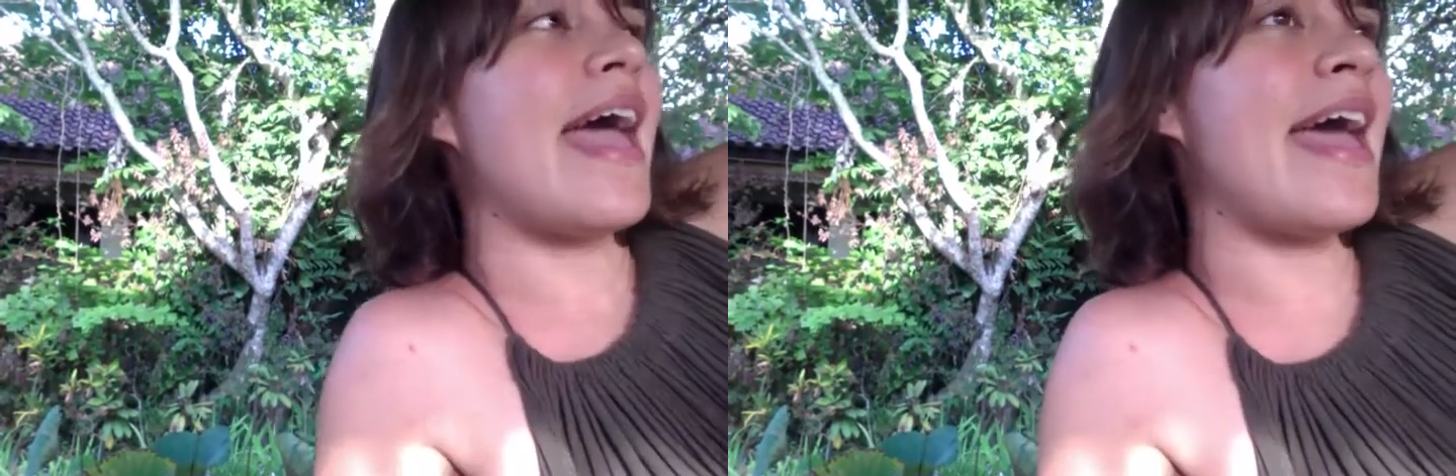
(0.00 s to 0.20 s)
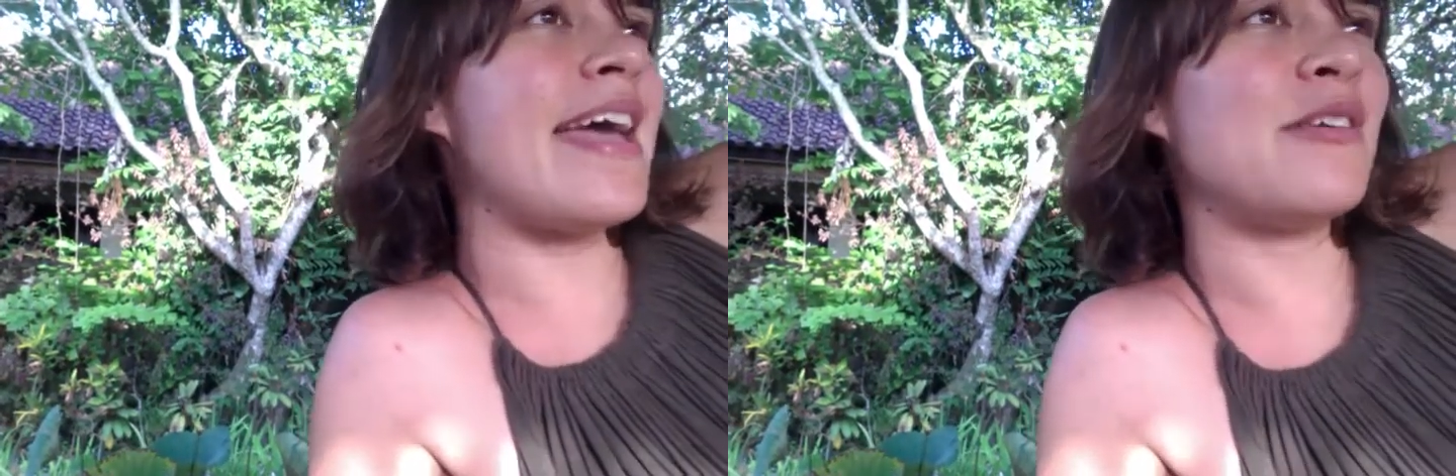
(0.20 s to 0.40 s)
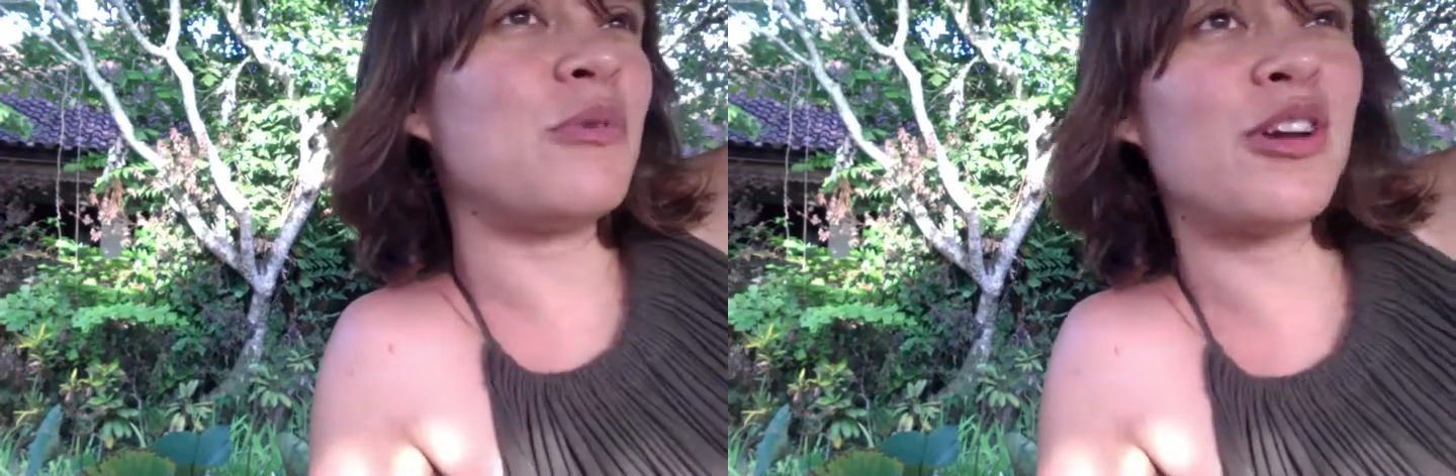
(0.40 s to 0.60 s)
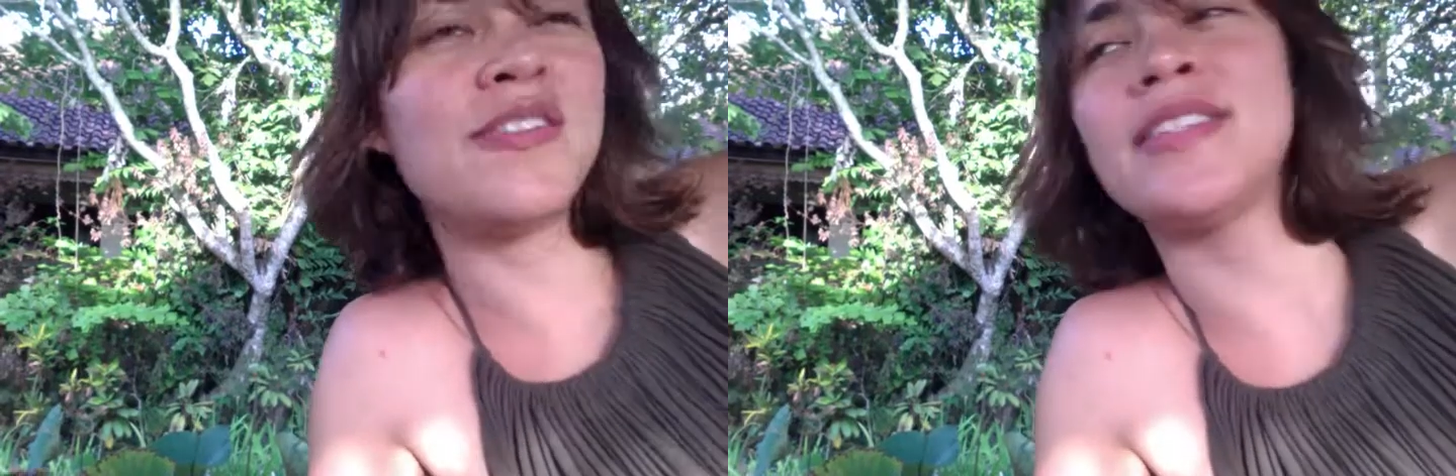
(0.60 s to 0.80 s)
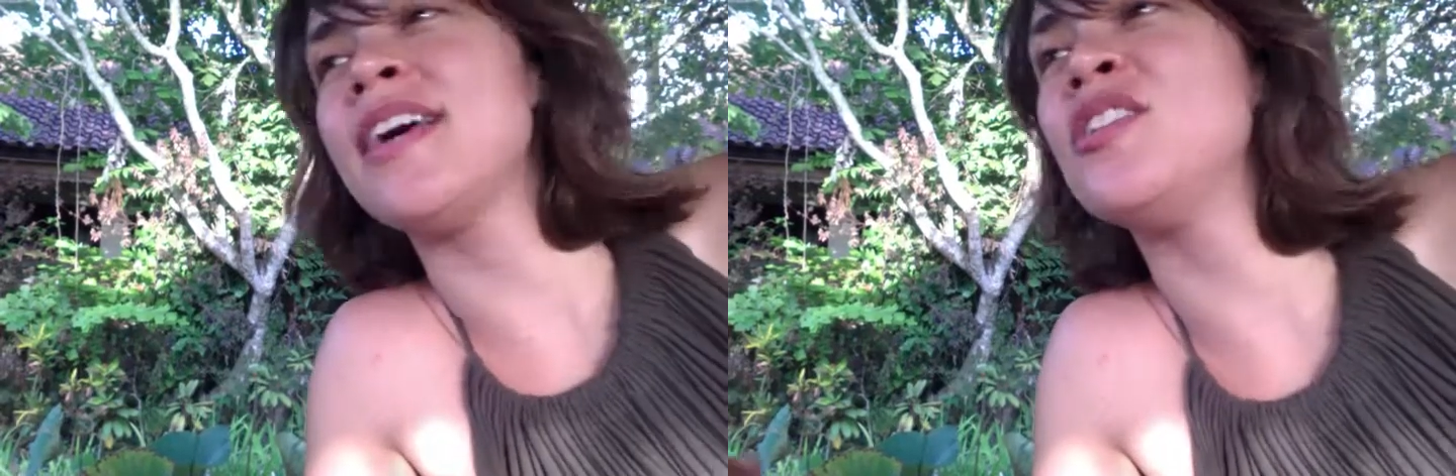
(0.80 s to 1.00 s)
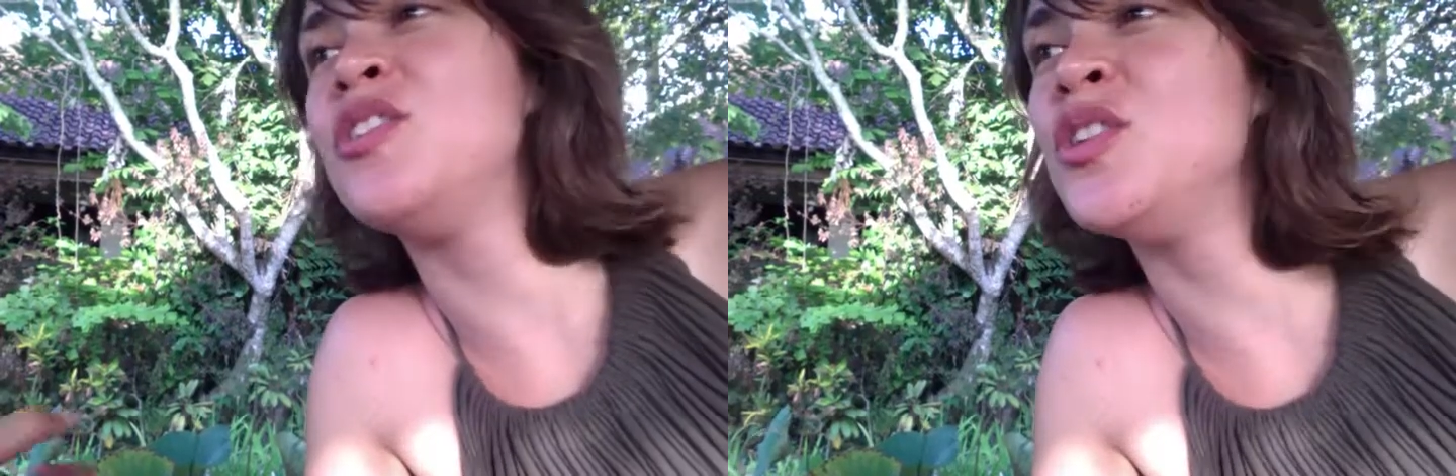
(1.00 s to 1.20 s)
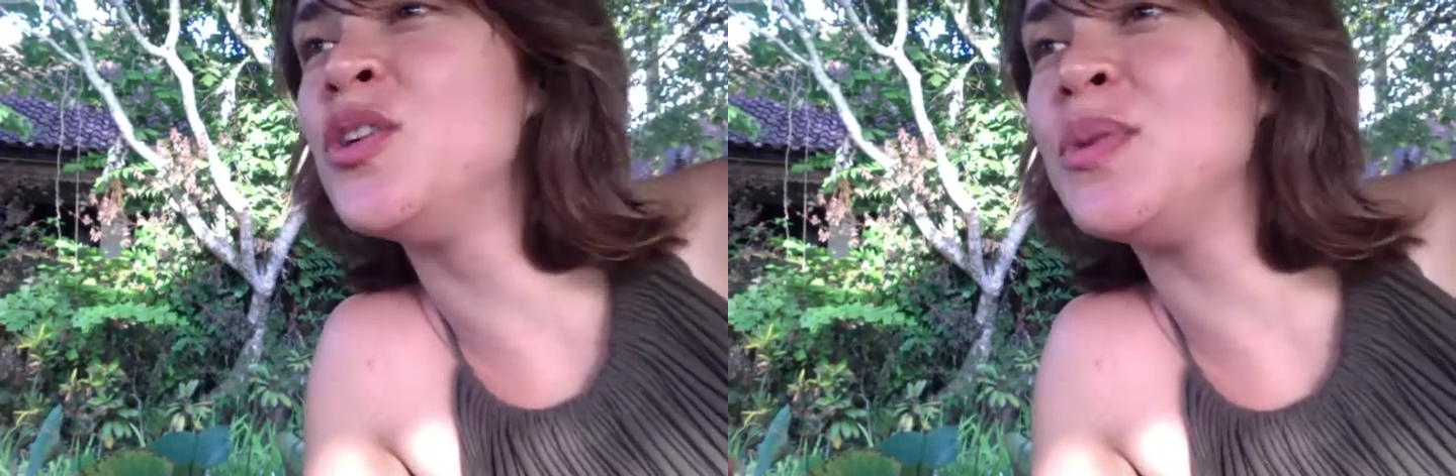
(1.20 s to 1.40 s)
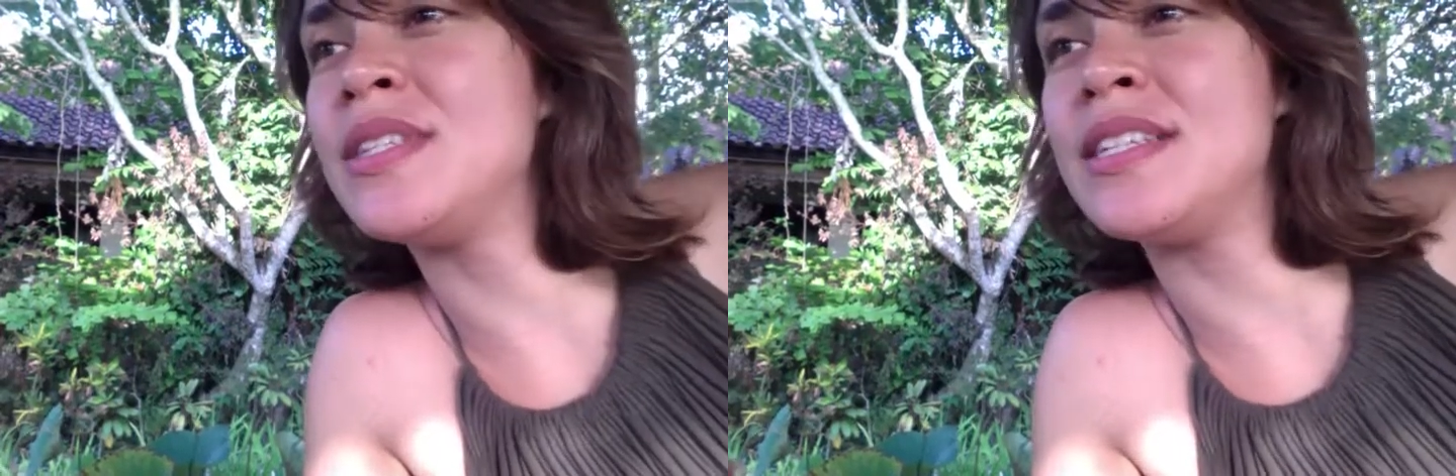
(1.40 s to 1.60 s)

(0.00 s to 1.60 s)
And what I've decided to do is